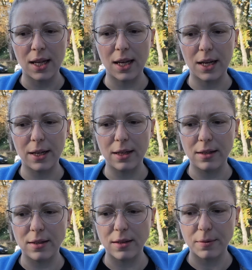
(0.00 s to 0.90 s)

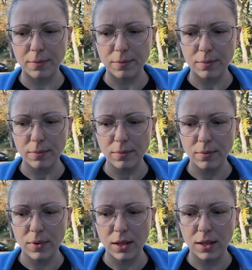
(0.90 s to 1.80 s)
and
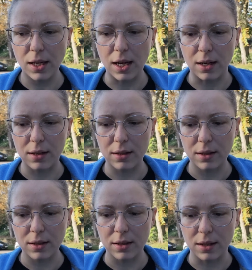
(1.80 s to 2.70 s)
yeah,
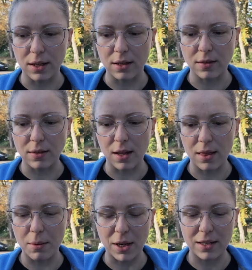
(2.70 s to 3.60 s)
that there is
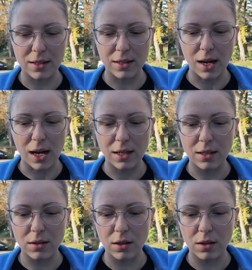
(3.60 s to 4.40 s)
nothing, but I